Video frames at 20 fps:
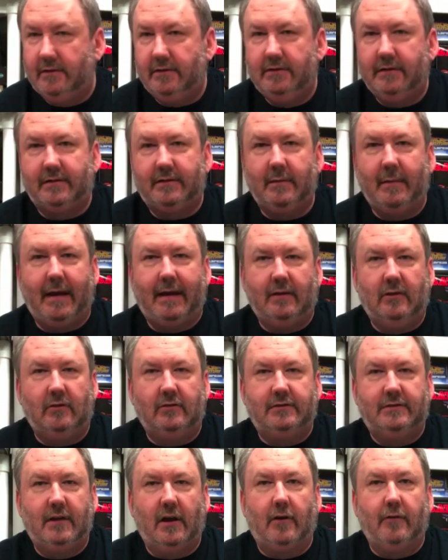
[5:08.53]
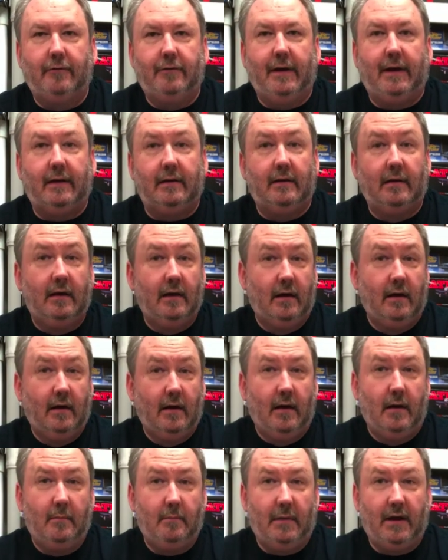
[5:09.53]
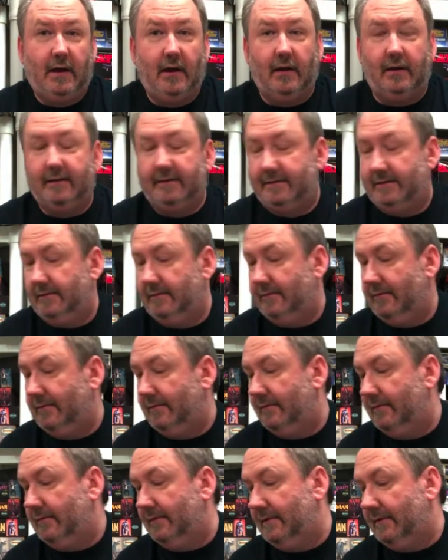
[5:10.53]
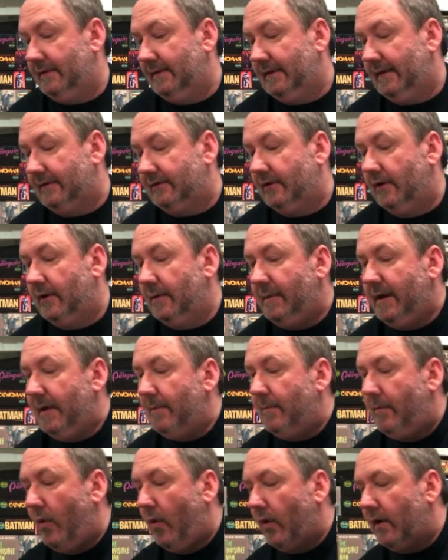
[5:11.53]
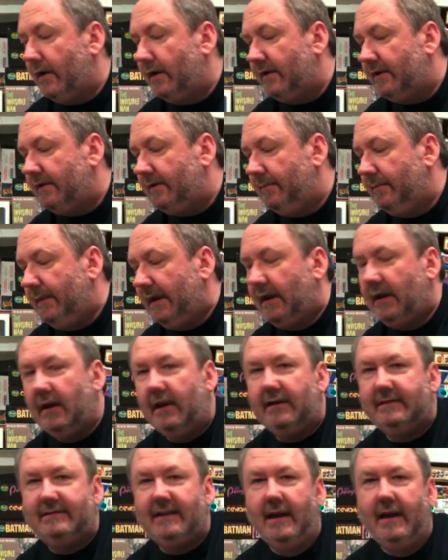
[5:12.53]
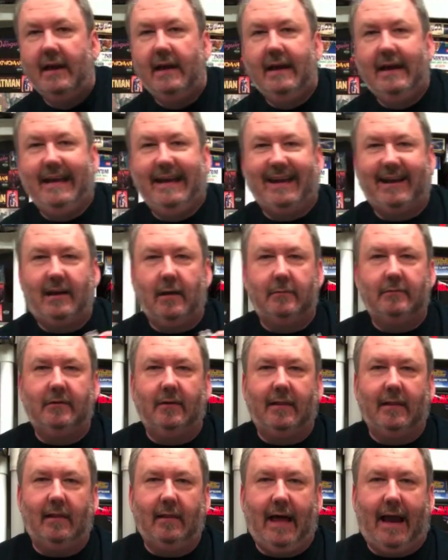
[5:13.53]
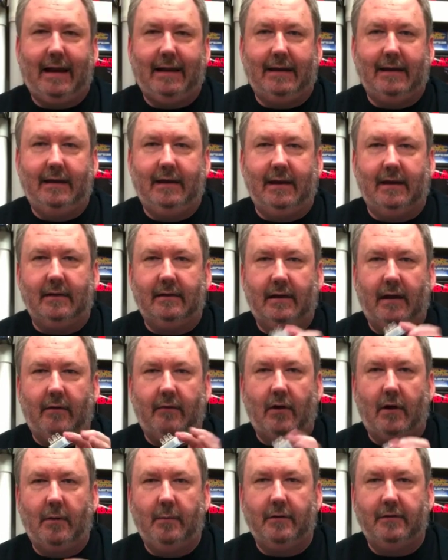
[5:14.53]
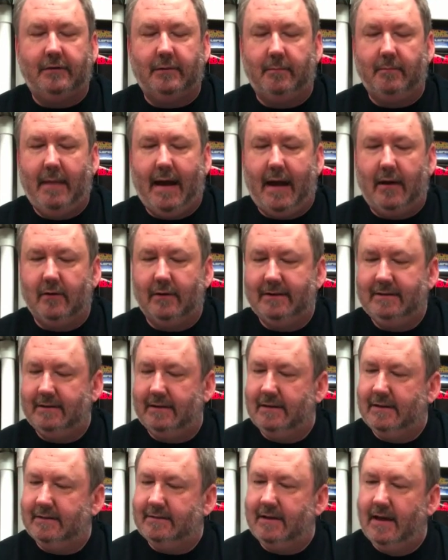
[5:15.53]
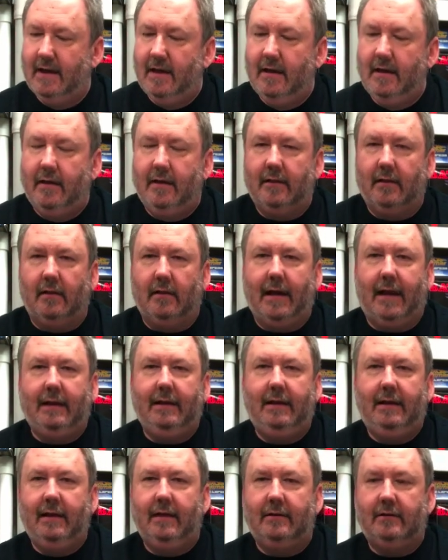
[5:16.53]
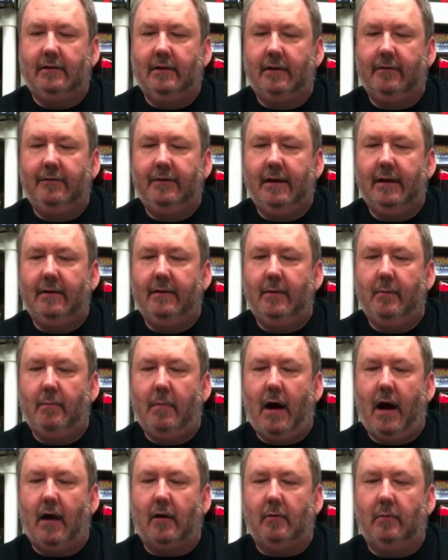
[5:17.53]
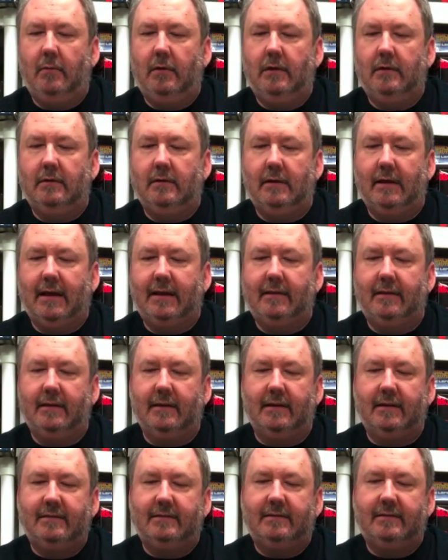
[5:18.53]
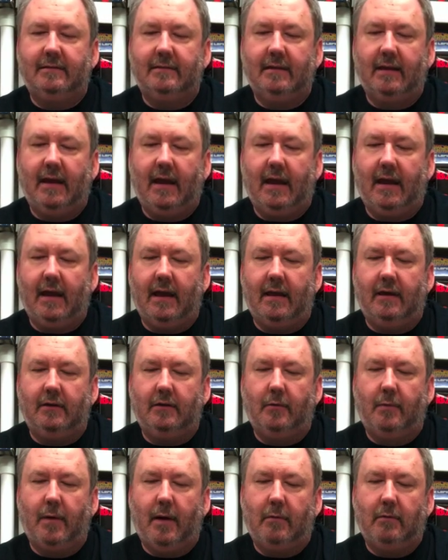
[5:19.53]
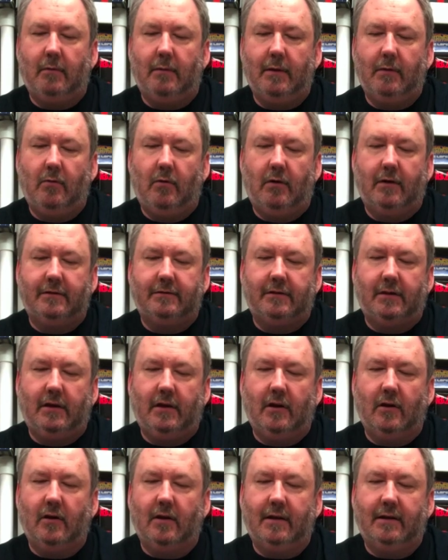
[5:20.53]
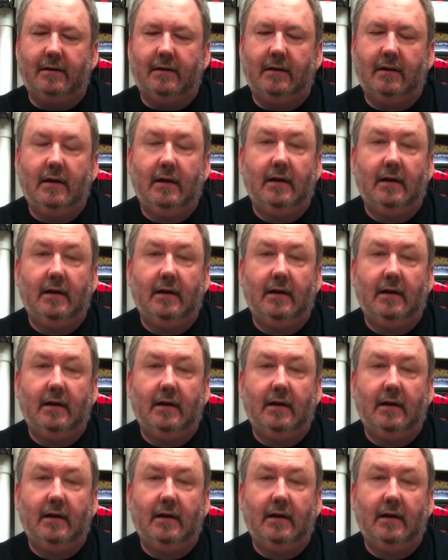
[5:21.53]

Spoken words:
just to make it a little snugger fit, because that's going to be important, because it comes with a lighting kit. Now I've already put some batteries in this. The lighting kit is going to fit in the bottom like this, and you'll probably want to secure it